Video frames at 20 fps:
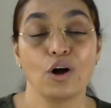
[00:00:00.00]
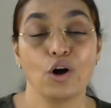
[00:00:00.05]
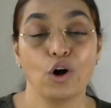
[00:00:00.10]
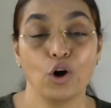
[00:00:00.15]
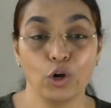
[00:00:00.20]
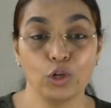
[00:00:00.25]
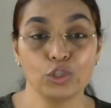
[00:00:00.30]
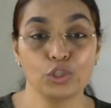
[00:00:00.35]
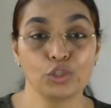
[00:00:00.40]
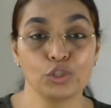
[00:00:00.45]

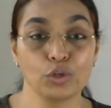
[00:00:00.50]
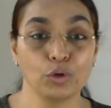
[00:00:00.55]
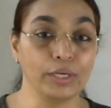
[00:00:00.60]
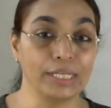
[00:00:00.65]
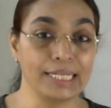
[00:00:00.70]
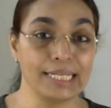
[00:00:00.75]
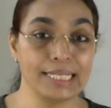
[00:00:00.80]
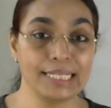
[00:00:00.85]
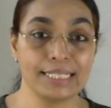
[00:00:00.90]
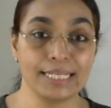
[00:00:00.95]
Also,
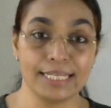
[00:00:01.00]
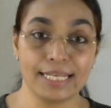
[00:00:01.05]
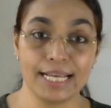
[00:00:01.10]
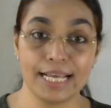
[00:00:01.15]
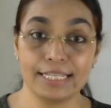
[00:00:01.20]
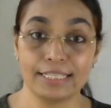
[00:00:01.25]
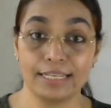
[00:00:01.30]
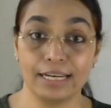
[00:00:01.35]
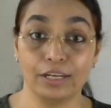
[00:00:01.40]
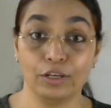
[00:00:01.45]
it is
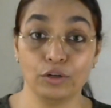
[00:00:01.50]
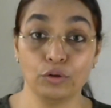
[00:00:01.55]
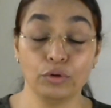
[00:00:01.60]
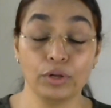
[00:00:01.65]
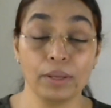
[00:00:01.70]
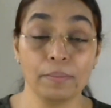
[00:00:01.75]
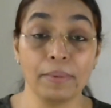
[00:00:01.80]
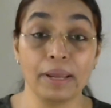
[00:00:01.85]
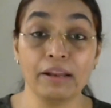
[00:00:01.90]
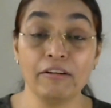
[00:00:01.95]
suggested to
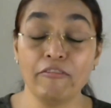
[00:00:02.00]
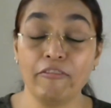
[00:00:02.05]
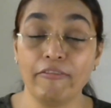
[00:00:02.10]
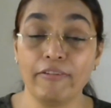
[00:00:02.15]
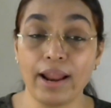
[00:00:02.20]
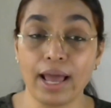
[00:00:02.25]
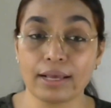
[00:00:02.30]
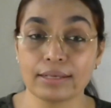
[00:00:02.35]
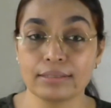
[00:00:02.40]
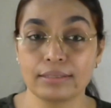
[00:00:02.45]
remain
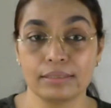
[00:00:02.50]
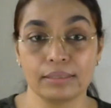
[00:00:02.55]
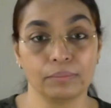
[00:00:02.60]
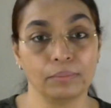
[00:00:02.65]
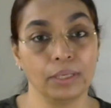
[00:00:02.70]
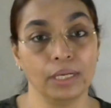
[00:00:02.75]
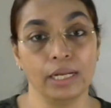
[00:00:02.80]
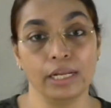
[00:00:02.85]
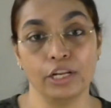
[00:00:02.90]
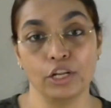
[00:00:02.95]

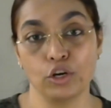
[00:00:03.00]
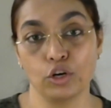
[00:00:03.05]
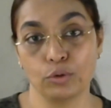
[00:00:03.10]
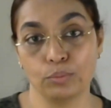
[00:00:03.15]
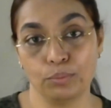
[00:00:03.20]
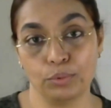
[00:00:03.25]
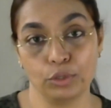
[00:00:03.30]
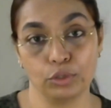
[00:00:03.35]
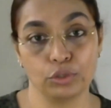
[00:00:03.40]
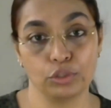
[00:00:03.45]
flexible in your
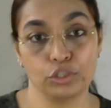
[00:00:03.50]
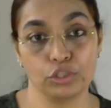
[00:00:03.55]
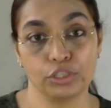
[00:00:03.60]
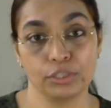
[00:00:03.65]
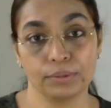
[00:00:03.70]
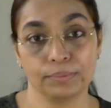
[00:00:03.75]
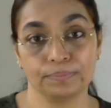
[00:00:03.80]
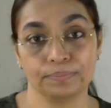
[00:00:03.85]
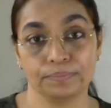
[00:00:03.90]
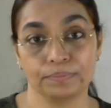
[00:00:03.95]

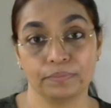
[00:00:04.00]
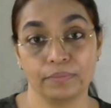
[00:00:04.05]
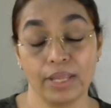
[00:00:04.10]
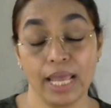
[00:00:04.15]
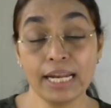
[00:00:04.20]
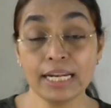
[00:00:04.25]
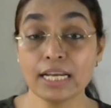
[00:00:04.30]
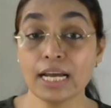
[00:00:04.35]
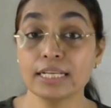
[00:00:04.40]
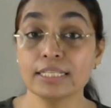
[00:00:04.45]
approach
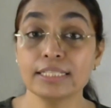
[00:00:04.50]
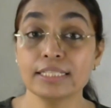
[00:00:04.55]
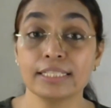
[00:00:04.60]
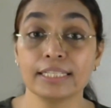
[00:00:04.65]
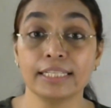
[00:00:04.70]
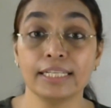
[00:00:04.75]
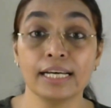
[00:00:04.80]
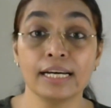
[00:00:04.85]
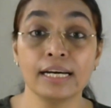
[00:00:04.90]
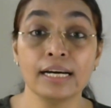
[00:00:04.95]
and
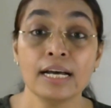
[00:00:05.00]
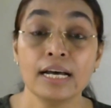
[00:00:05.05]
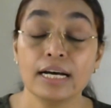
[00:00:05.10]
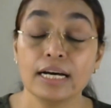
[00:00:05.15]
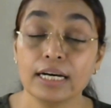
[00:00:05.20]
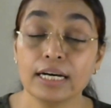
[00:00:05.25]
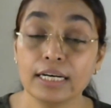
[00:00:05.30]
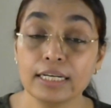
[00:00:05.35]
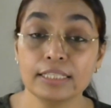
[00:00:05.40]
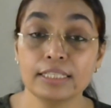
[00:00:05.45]
consider
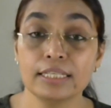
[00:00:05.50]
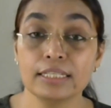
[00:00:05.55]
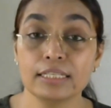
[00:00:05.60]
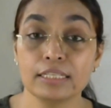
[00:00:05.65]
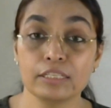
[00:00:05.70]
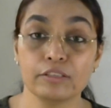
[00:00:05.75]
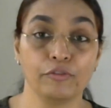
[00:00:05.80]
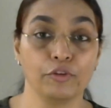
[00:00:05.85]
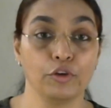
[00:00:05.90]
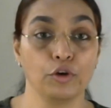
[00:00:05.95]

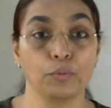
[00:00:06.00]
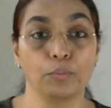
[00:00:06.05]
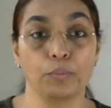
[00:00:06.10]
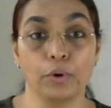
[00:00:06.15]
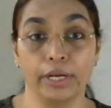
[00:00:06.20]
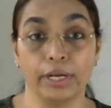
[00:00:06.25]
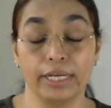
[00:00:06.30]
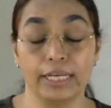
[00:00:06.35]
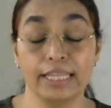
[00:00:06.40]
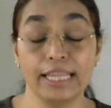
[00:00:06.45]
others'
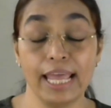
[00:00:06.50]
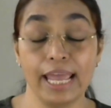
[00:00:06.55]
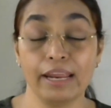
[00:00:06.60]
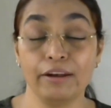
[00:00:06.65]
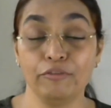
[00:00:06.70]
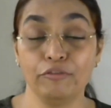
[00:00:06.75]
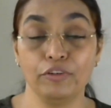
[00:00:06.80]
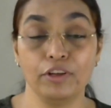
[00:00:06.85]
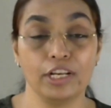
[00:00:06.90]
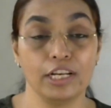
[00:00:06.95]
viewpoint,
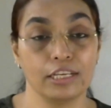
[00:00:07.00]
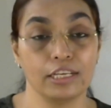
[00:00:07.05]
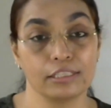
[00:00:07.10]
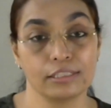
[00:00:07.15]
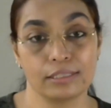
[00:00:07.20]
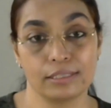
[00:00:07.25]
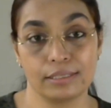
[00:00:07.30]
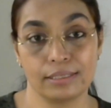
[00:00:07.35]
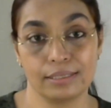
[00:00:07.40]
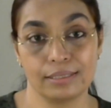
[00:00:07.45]
their
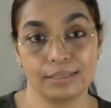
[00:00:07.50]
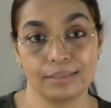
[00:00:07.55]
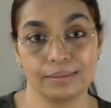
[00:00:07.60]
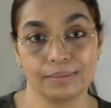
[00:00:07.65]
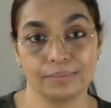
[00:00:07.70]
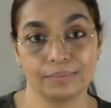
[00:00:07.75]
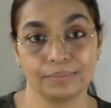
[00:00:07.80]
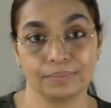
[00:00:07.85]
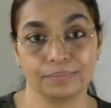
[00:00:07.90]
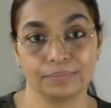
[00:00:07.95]
feelings.
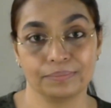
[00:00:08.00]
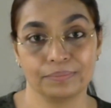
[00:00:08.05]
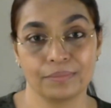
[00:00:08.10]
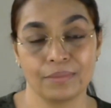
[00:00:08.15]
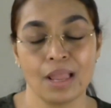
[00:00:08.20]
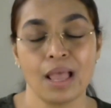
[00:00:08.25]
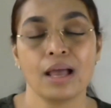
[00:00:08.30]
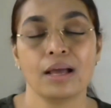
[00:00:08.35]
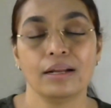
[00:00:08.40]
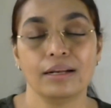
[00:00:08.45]

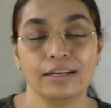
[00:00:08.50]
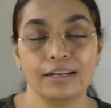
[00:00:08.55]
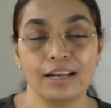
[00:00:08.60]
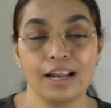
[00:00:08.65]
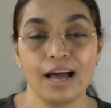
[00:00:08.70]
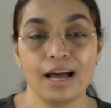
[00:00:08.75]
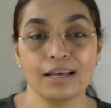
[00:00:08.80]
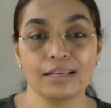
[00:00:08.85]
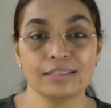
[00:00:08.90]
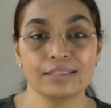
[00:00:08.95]

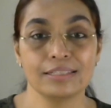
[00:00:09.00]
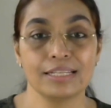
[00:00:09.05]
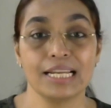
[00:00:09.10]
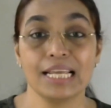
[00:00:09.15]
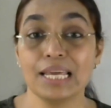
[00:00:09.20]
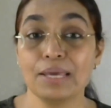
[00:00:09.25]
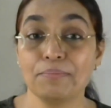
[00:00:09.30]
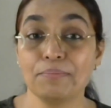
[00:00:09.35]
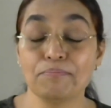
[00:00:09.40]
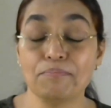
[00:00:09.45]

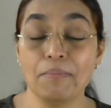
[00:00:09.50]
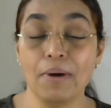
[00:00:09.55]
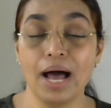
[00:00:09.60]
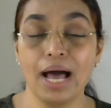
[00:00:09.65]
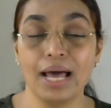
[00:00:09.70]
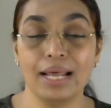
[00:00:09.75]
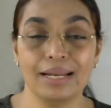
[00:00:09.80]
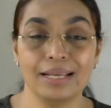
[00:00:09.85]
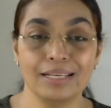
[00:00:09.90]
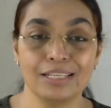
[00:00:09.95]
Lastly,
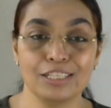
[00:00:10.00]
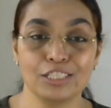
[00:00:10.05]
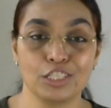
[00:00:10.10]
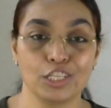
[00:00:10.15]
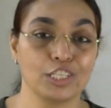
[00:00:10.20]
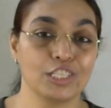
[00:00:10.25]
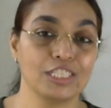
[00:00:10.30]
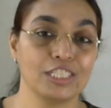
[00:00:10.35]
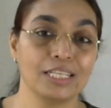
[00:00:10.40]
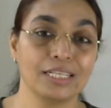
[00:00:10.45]
balance
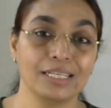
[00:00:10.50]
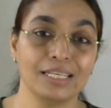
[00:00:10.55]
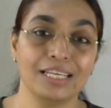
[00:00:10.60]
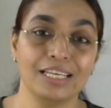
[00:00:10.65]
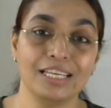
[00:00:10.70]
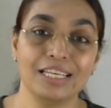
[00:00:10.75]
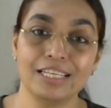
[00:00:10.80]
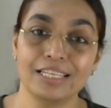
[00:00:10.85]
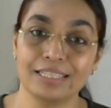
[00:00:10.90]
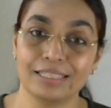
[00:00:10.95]
is the
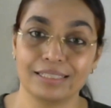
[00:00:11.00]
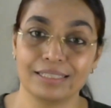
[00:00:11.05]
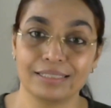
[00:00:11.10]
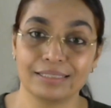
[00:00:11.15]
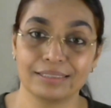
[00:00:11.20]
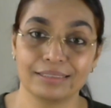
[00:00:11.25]
key here.